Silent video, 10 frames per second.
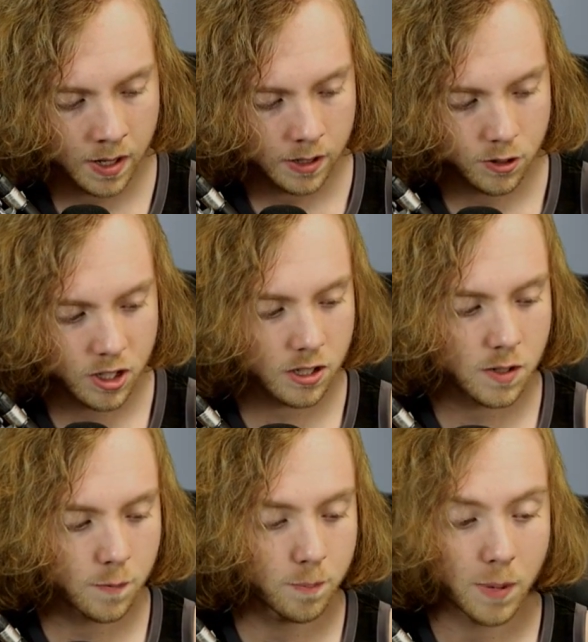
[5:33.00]
just
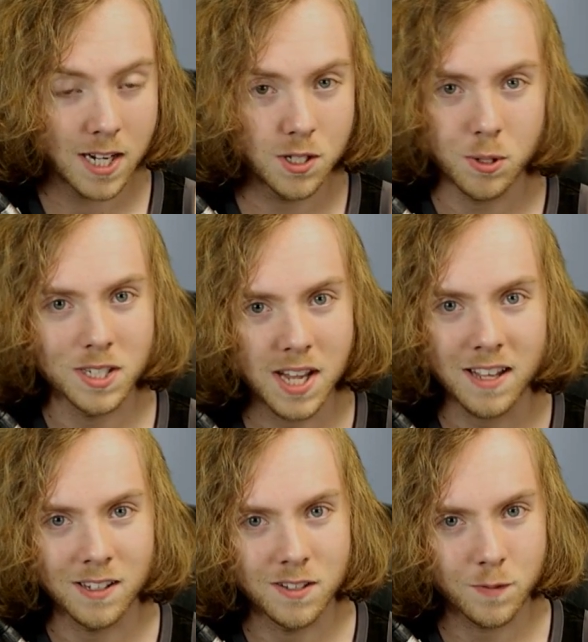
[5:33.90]
by doing
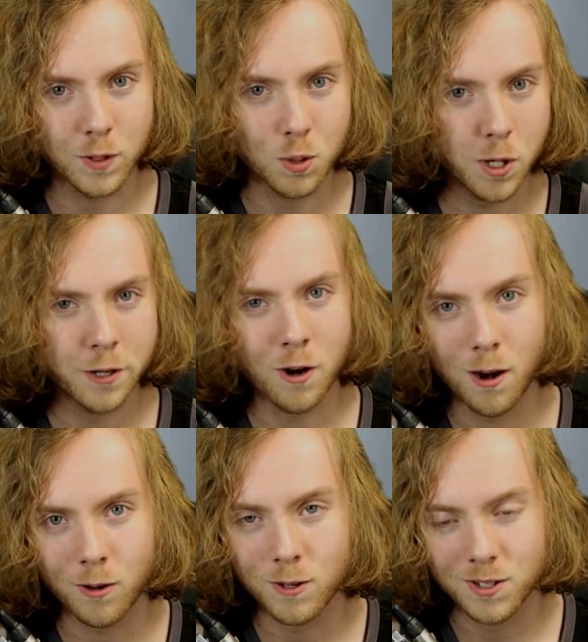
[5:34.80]
dailies. For 20 Chrono
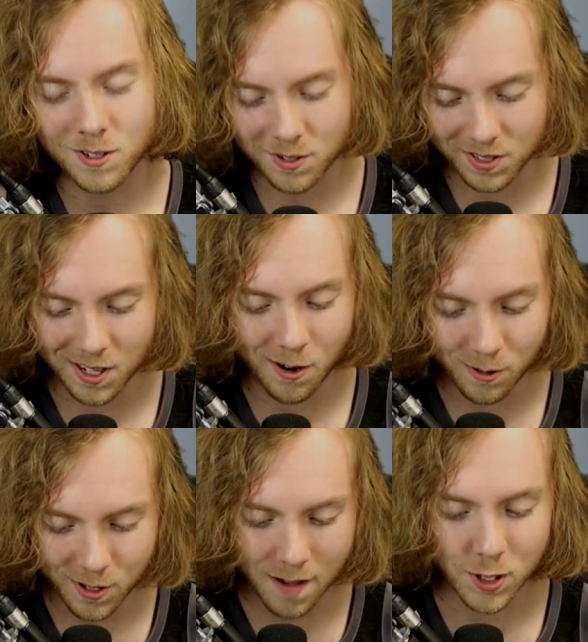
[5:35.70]
Crystals,
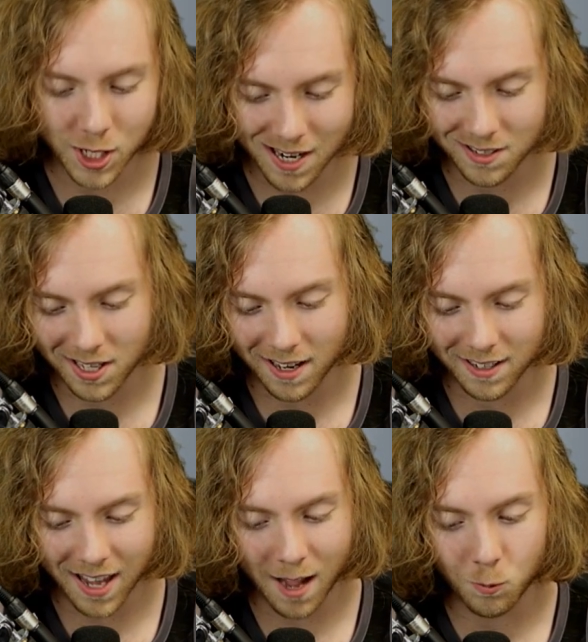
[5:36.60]
you have a chance
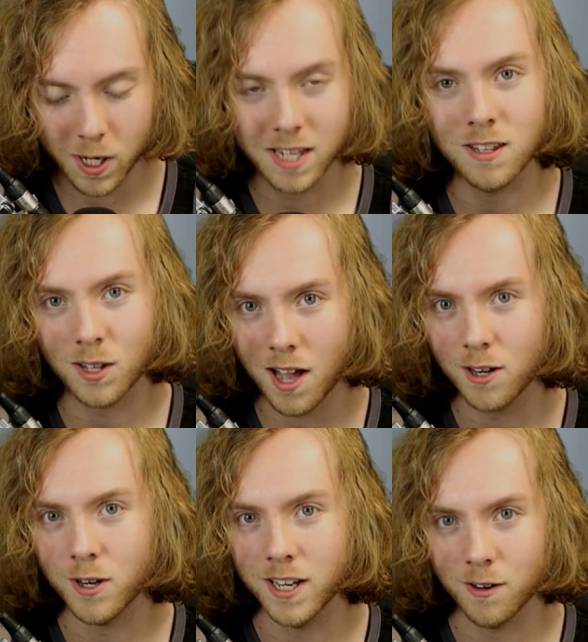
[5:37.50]
at winning the
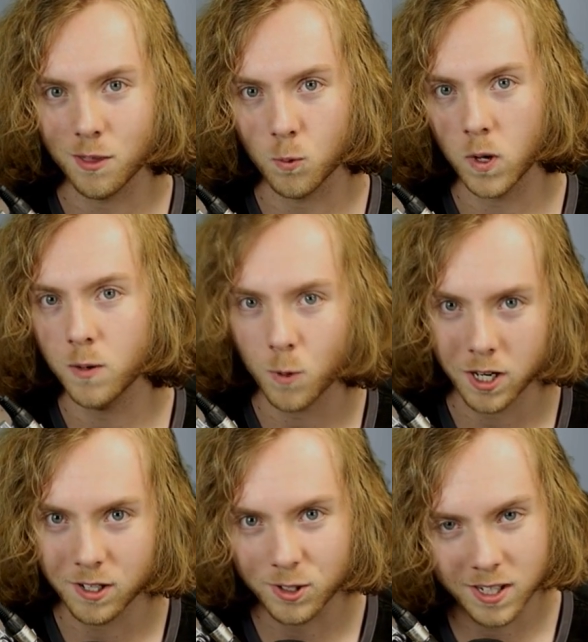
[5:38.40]
lottery here, the 1 in
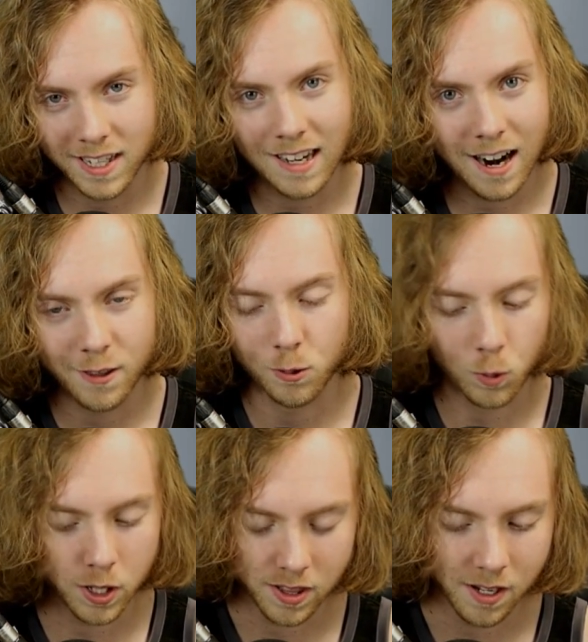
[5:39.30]
100, to get either one
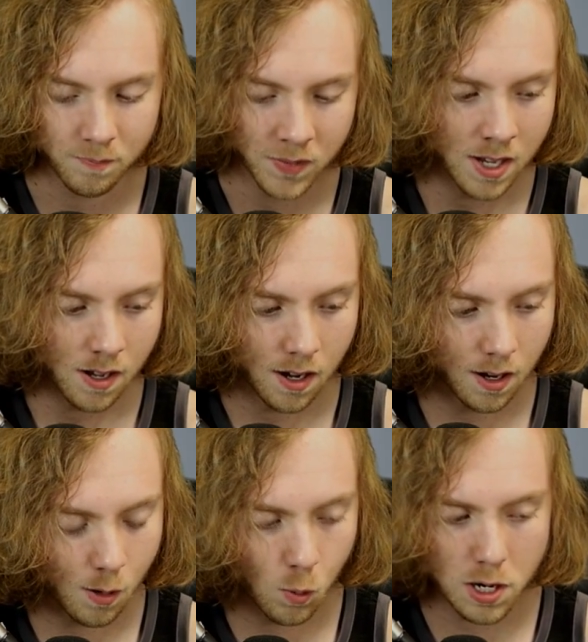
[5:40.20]
of them.
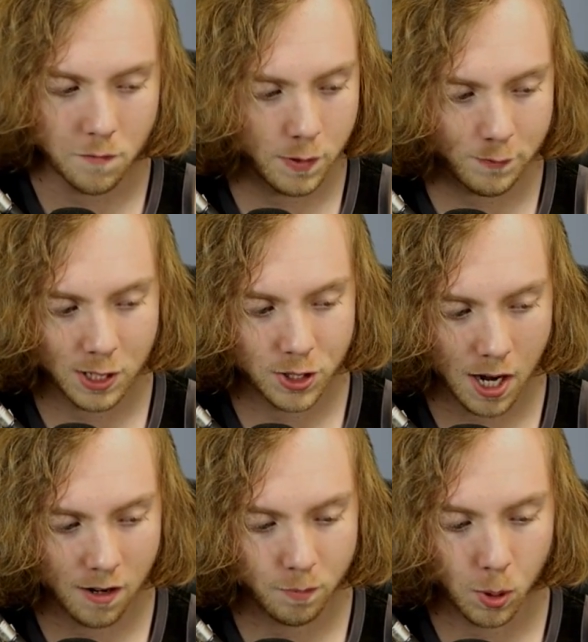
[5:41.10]
A 1 in 50
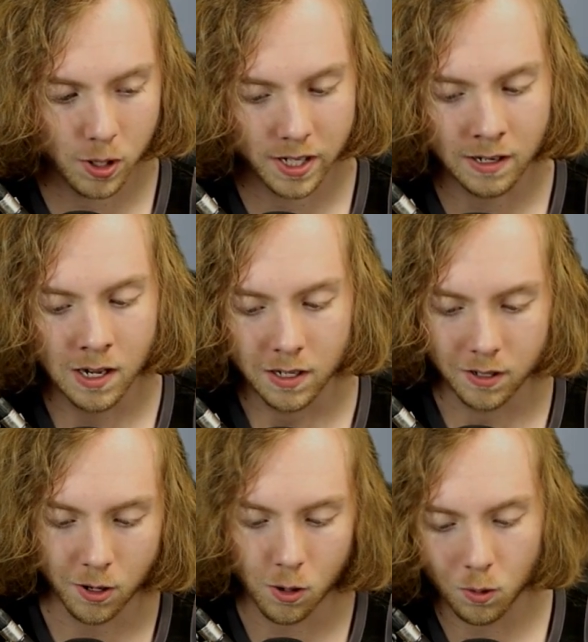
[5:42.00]
shot of pulling
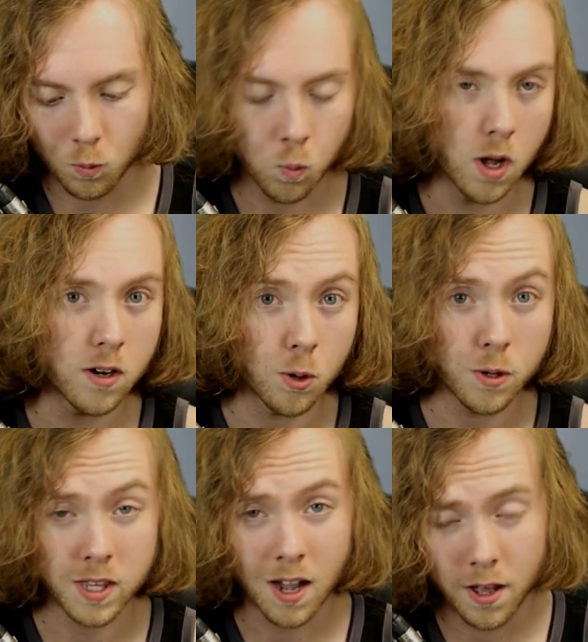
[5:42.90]
one or
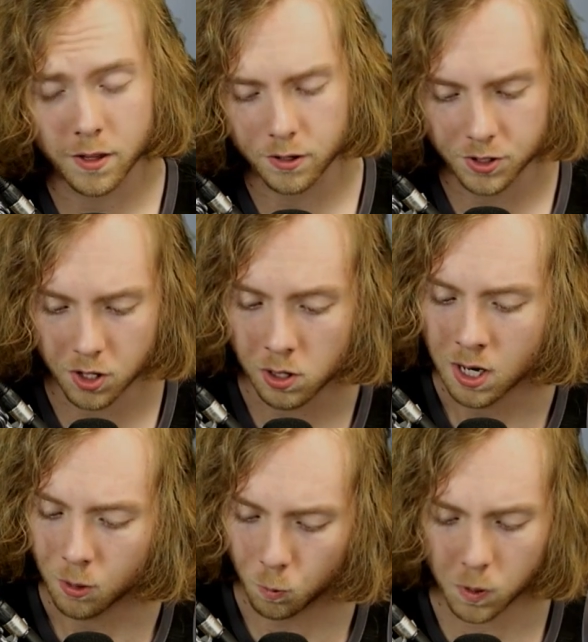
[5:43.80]
the other. So
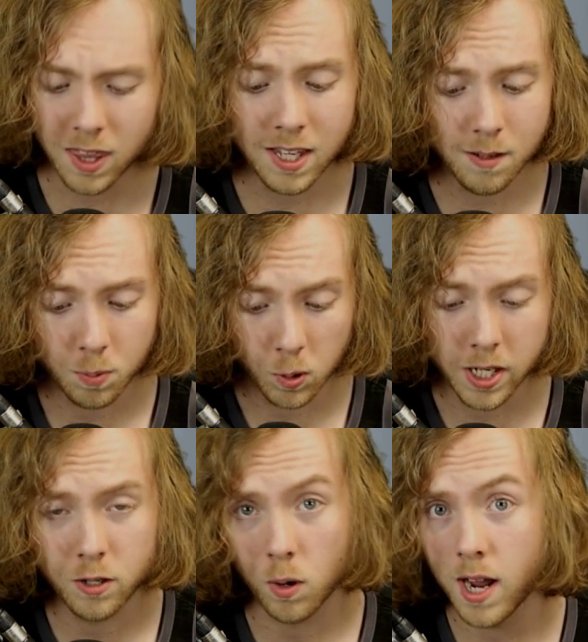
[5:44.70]
really pretty
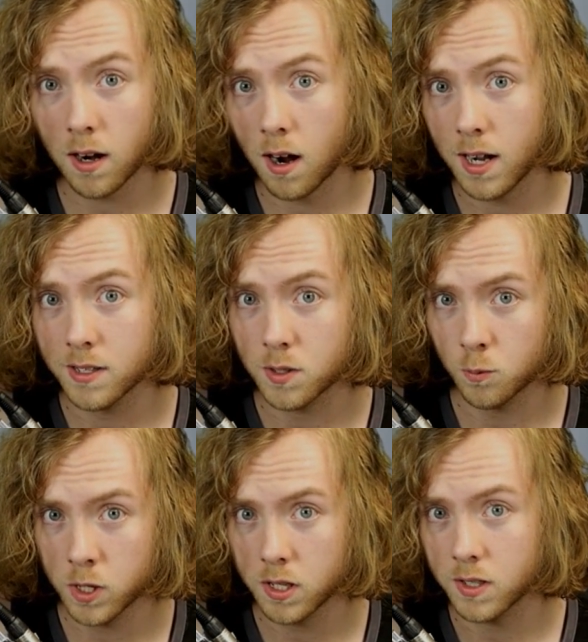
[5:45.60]
great odds
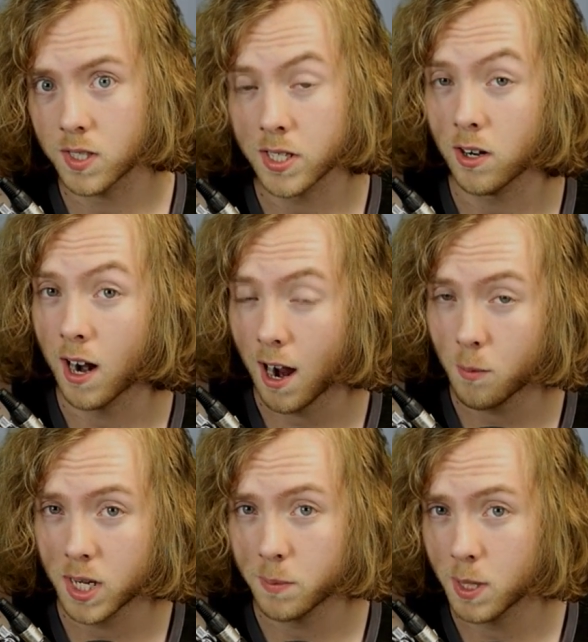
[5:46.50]
when you consider how
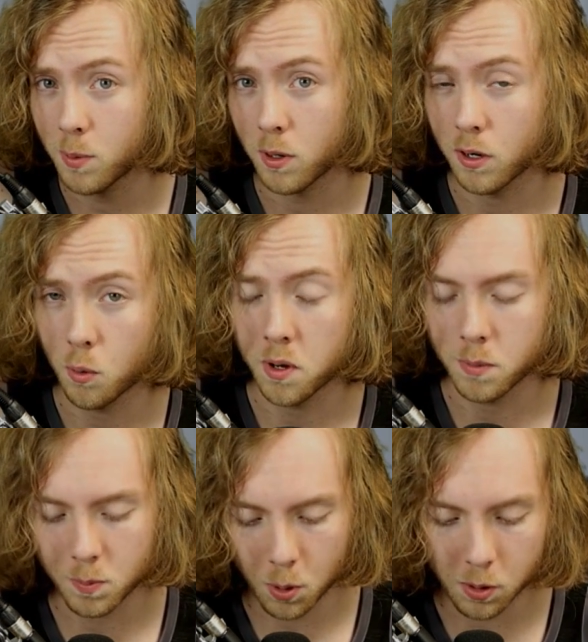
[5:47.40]
many people are going to be
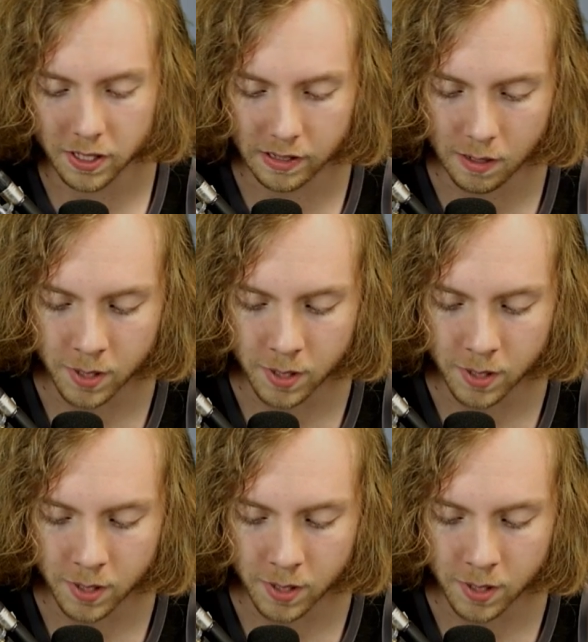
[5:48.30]
pulling them